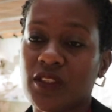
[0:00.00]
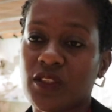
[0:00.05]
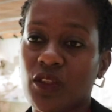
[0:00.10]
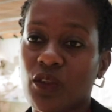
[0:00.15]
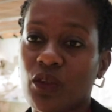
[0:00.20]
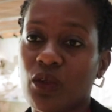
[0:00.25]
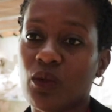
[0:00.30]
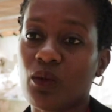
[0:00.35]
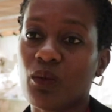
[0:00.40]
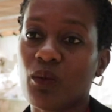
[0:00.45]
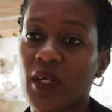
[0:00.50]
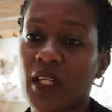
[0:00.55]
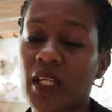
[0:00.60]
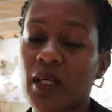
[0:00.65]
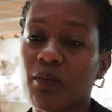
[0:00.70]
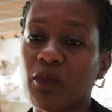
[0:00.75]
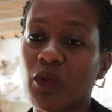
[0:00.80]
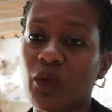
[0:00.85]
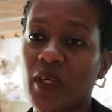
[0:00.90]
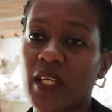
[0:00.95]
So what
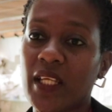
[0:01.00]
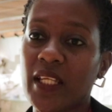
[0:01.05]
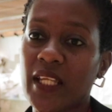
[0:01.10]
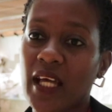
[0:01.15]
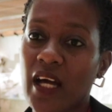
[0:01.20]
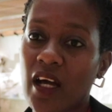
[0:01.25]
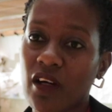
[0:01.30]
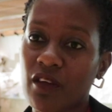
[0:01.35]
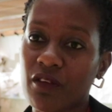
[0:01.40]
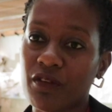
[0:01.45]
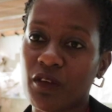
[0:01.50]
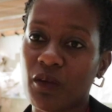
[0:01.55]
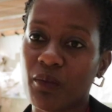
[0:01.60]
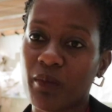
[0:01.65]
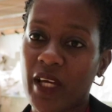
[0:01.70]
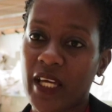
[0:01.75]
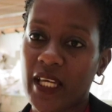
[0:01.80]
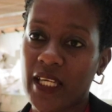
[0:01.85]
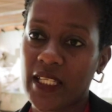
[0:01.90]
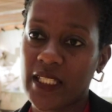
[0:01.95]
I'm doing now for
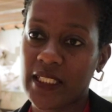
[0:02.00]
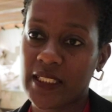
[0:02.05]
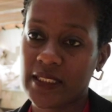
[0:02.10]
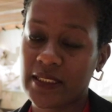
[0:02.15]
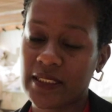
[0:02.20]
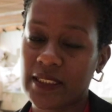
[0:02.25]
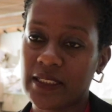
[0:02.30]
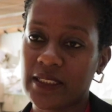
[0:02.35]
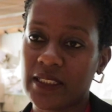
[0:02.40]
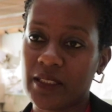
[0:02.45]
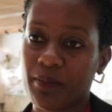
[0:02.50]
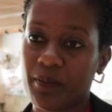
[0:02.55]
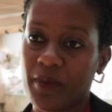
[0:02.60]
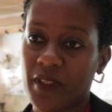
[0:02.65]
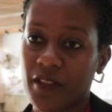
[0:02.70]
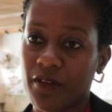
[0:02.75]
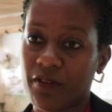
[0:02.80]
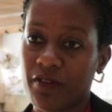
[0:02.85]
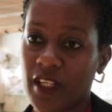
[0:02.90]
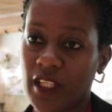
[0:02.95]
my
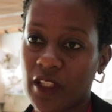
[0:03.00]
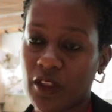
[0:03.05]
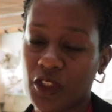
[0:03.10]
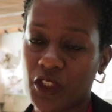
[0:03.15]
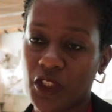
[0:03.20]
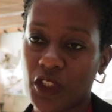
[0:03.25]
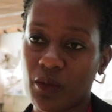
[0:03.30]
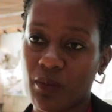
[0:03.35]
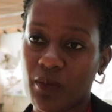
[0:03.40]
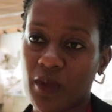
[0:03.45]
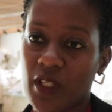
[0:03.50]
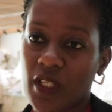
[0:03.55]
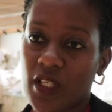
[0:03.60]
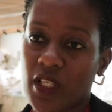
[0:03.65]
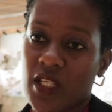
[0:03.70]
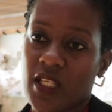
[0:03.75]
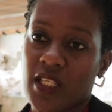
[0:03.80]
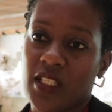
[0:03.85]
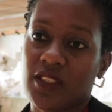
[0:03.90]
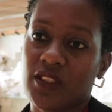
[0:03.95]
EDCTP fellowship
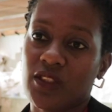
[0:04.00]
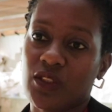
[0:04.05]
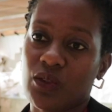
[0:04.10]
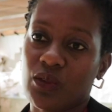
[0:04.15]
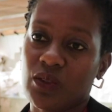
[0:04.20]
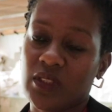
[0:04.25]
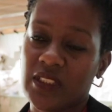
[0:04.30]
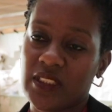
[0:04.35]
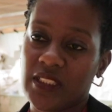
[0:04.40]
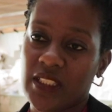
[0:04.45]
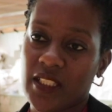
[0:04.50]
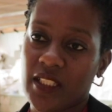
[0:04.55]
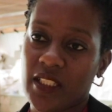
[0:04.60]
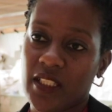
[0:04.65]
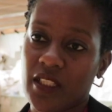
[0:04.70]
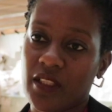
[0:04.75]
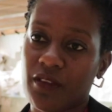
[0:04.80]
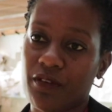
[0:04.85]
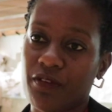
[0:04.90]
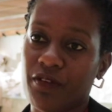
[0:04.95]
is to see
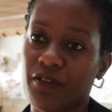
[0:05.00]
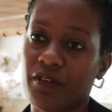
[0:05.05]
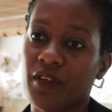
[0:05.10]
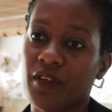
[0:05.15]
if